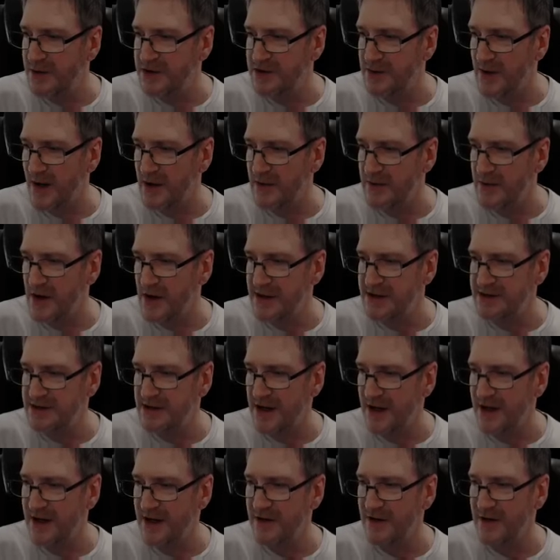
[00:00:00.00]
But you are
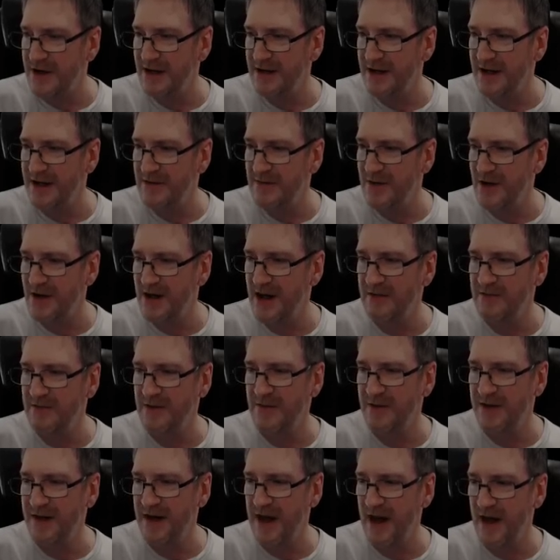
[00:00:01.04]
right, I agree, Legmog,
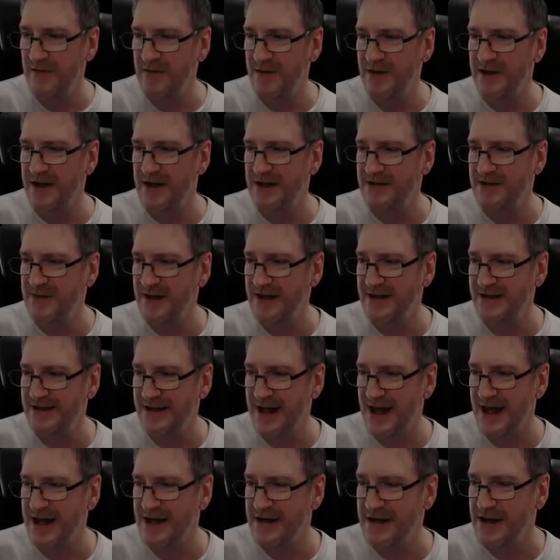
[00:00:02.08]
everything, everything is being
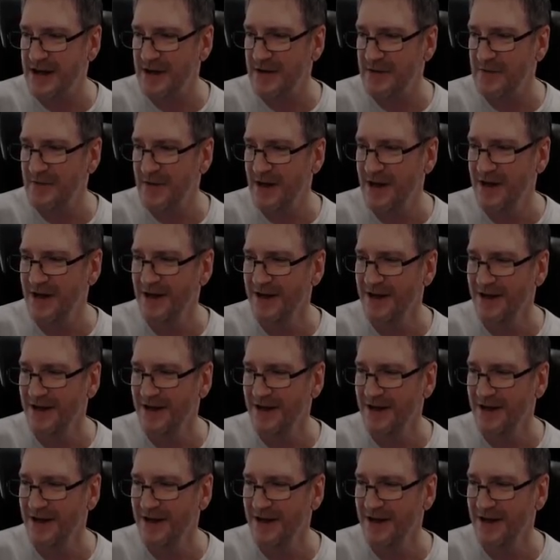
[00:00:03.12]
scanned now.